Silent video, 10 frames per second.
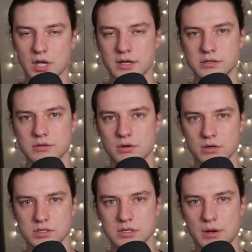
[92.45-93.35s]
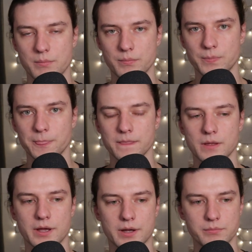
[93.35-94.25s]
I saw some
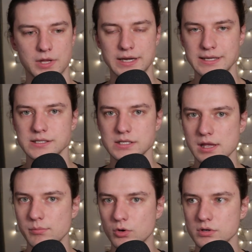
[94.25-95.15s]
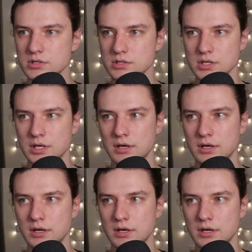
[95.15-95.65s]
Kinesis keyboards.